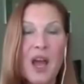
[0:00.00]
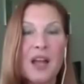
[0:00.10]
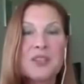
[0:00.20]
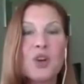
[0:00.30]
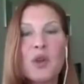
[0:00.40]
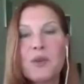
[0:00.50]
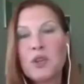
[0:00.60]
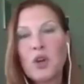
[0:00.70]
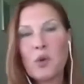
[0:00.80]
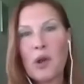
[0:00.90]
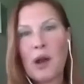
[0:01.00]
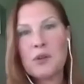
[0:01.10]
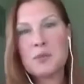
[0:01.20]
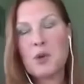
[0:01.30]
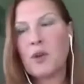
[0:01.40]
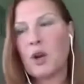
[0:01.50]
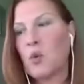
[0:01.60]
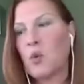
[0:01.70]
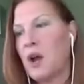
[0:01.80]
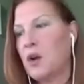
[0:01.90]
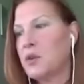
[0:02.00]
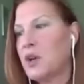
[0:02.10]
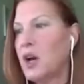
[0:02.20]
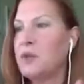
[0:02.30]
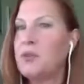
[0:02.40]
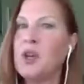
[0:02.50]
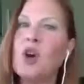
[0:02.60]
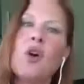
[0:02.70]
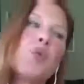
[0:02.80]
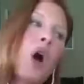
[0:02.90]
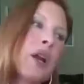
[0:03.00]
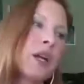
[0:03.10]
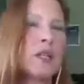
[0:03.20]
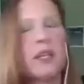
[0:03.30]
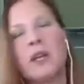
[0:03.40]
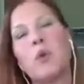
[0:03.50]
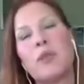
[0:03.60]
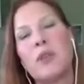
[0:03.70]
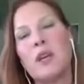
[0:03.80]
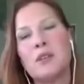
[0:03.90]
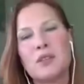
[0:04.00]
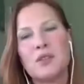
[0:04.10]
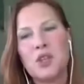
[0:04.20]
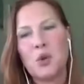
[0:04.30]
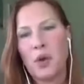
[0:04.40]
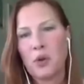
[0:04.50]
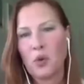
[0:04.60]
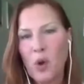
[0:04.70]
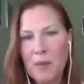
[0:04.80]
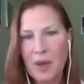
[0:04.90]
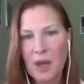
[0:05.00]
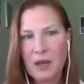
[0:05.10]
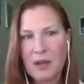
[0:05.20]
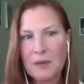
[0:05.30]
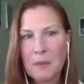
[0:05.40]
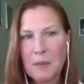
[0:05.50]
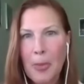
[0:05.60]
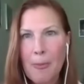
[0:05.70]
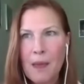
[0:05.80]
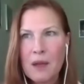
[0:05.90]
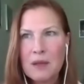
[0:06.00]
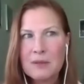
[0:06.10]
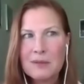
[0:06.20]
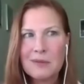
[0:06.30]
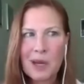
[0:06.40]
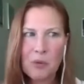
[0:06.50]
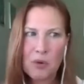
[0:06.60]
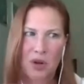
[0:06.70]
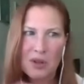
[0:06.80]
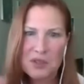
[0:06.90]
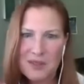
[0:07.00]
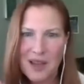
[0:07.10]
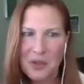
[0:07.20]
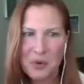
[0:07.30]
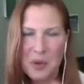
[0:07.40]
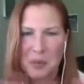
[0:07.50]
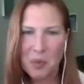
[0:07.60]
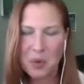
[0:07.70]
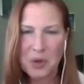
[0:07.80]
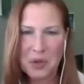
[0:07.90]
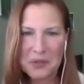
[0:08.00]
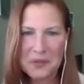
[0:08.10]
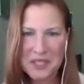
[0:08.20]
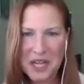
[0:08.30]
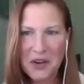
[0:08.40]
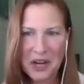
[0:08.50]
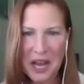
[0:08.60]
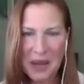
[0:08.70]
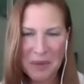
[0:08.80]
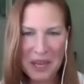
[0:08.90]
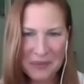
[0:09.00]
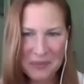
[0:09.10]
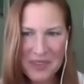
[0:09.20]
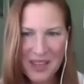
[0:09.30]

and so even though we, i was moving around kind of you know erotically with these two other women they were all other people were all staring at me